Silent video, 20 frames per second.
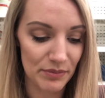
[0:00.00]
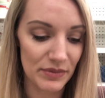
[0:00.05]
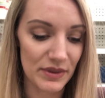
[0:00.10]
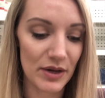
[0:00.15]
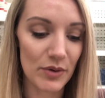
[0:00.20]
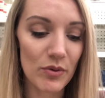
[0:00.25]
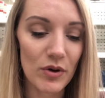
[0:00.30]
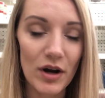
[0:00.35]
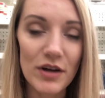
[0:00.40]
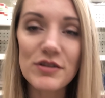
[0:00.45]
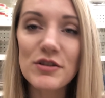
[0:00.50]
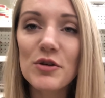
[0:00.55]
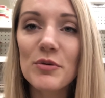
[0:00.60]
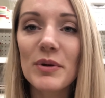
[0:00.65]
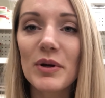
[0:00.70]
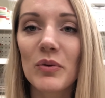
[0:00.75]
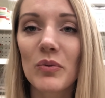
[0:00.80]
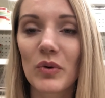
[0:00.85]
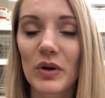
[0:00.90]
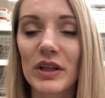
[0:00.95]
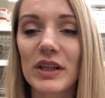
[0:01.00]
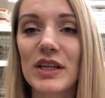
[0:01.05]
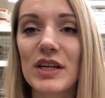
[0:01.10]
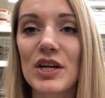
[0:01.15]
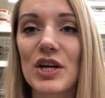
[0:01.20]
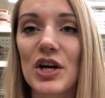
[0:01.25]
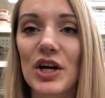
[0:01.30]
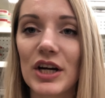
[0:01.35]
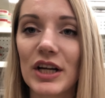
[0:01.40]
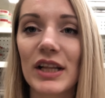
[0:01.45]
They would also be really
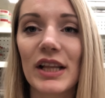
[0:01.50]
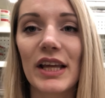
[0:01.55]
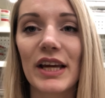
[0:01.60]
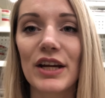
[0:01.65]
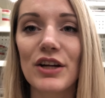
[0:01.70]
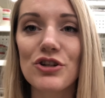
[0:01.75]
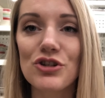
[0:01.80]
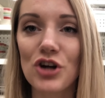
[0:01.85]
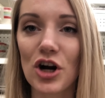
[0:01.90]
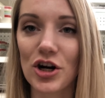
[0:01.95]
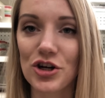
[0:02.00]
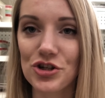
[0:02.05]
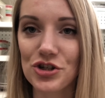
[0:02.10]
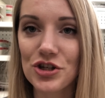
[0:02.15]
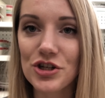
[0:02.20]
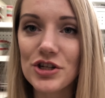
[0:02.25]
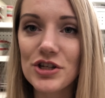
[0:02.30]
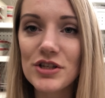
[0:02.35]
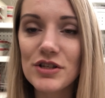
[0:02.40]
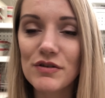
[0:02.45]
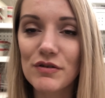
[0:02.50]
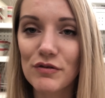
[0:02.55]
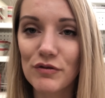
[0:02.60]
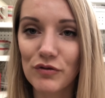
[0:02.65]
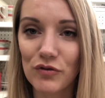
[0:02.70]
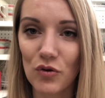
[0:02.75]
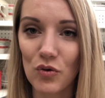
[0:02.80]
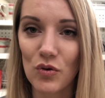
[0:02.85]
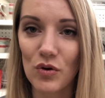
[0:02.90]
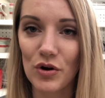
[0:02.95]
good like chargers
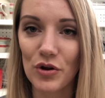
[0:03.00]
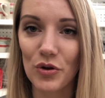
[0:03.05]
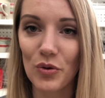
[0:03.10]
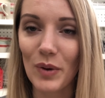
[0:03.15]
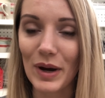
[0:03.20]
for the